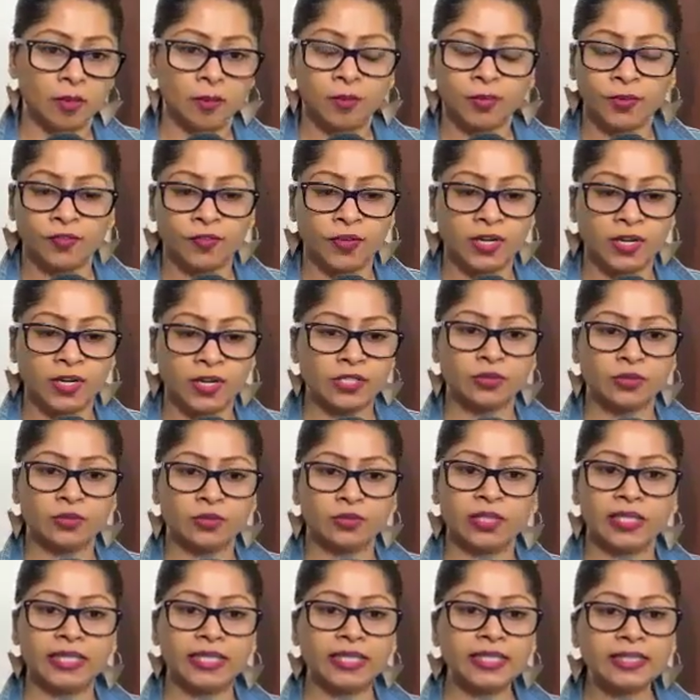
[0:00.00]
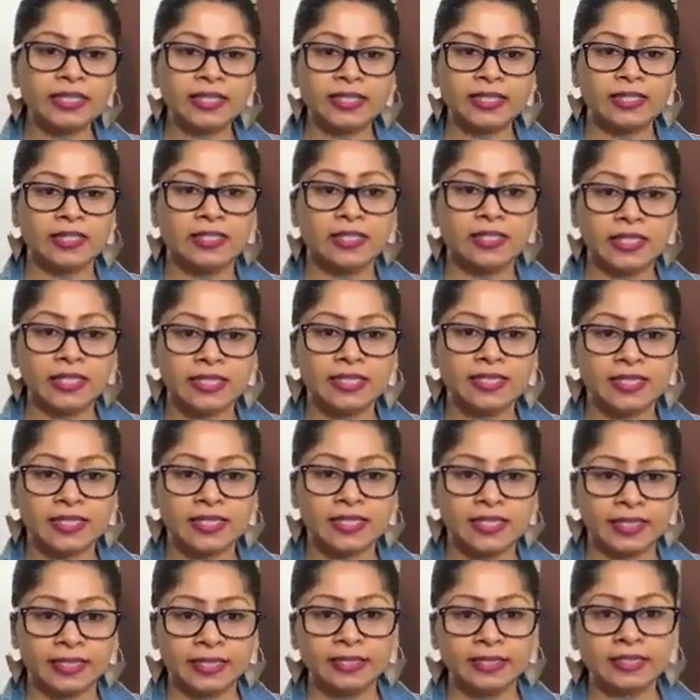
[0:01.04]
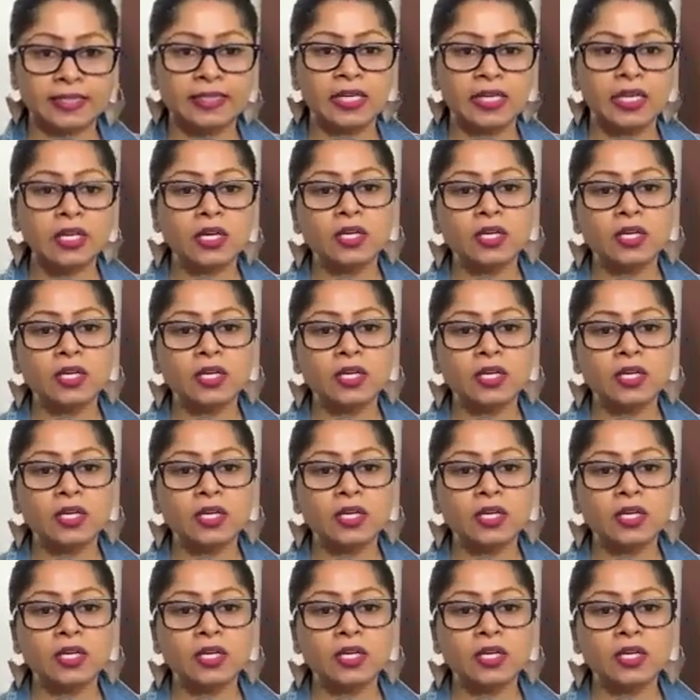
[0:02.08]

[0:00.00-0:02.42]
professional needs these days